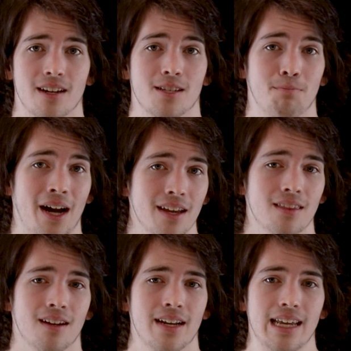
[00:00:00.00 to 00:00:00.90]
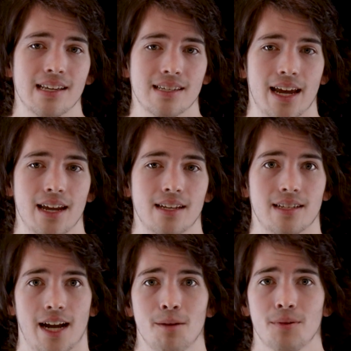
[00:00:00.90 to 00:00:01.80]
because Python is a
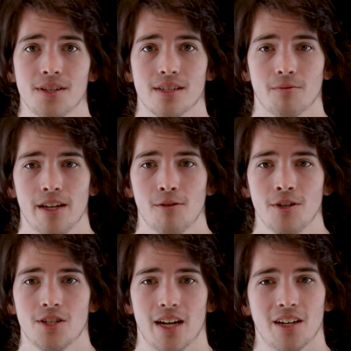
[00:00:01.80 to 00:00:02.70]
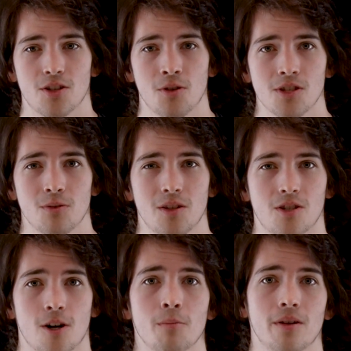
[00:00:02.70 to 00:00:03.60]
typeless language, and it's also an
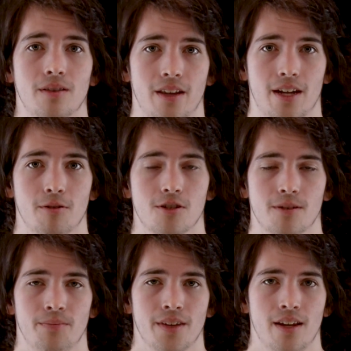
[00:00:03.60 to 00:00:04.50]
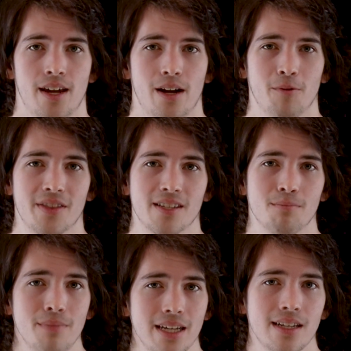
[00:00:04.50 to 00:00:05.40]
interpreted language. And what
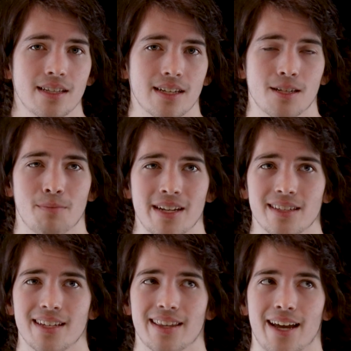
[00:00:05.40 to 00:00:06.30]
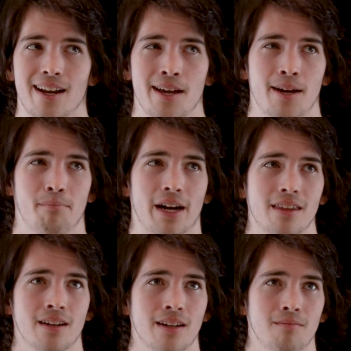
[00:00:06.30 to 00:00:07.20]
this means is basically that
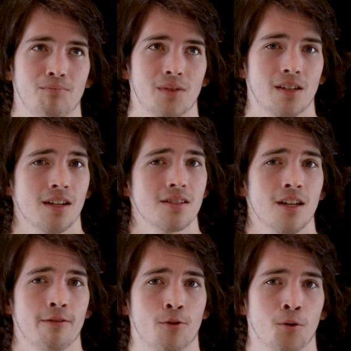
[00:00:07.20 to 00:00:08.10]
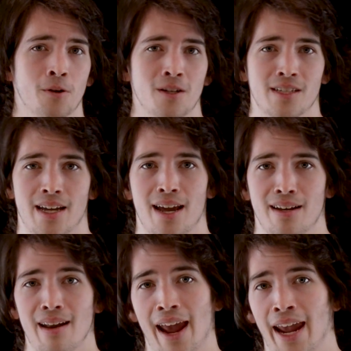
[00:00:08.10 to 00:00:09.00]
Python cuts a lot of corners
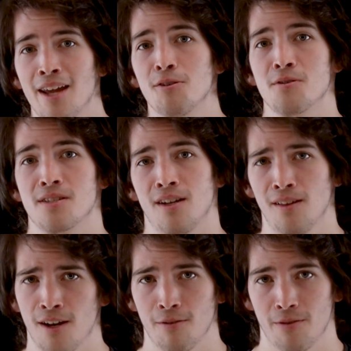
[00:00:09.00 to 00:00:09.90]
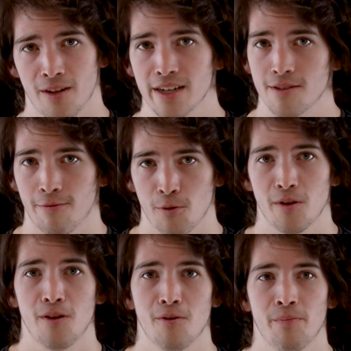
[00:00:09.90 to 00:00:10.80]
and handles a lot of things
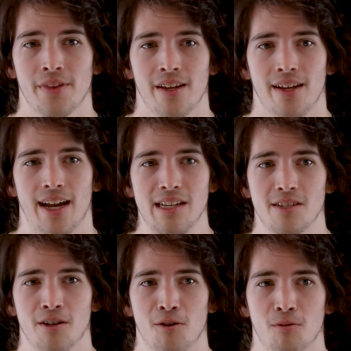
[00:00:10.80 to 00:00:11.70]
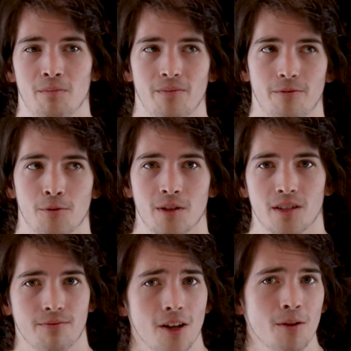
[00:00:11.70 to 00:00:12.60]
for you. And so for
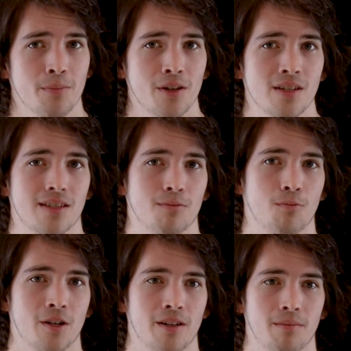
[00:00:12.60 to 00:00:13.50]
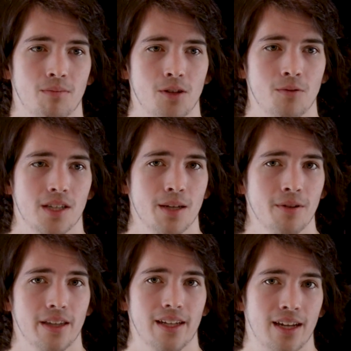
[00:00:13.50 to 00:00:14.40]
developers, where you would
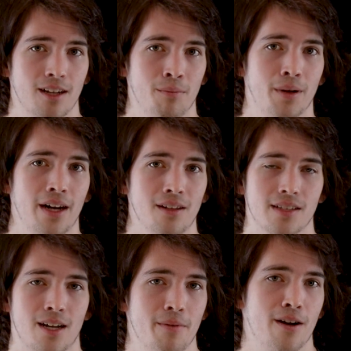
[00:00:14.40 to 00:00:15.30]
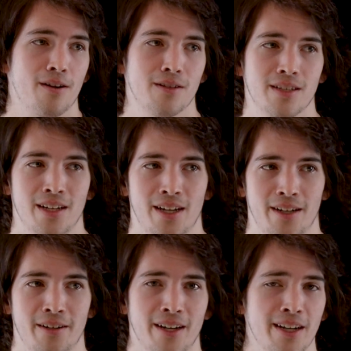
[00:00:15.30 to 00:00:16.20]
typically get compile time errors,
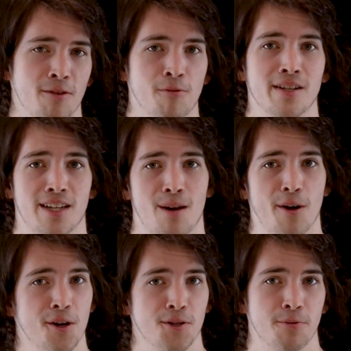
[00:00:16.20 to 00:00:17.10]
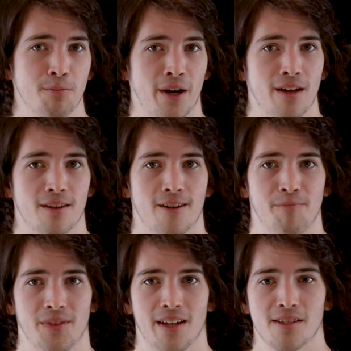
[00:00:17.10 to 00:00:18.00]
you're going to get runtime errors with
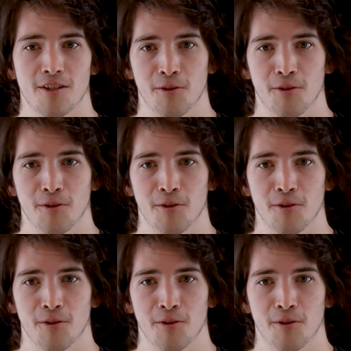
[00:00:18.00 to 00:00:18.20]
Python. And